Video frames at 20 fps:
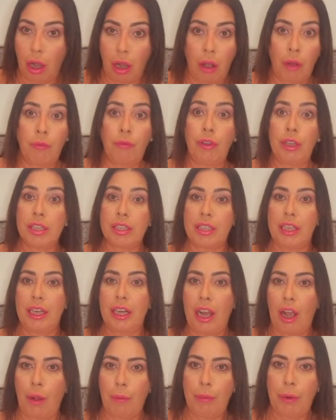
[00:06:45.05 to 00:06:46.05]

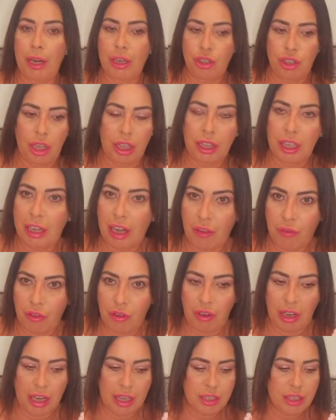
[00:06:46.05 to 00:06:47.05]
Obviously, no pressure, there never
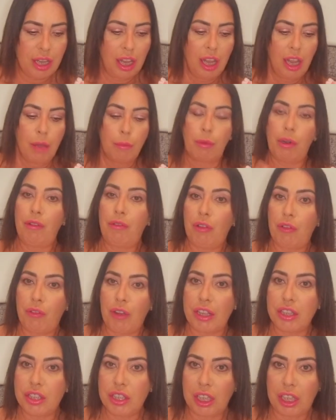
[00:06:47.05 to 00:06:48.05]
is. But if you
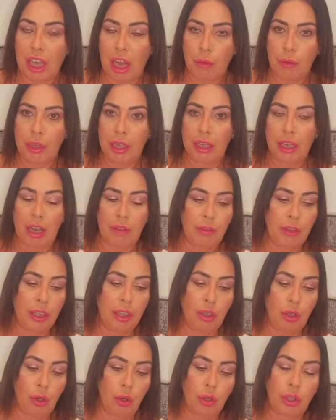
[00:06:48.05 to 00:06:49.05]
fancy going and having
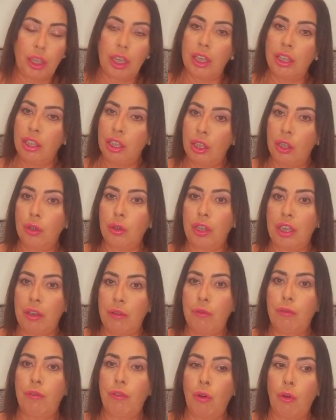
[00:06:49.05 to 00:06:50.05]
a look and you're
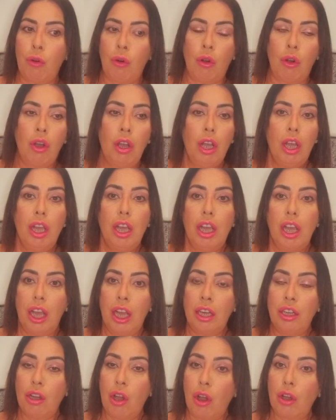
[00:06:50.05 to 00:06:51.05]
looking for
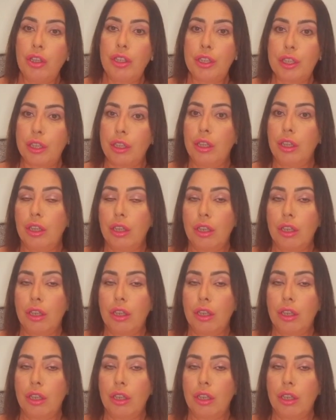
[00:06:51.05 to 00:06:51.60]
a nice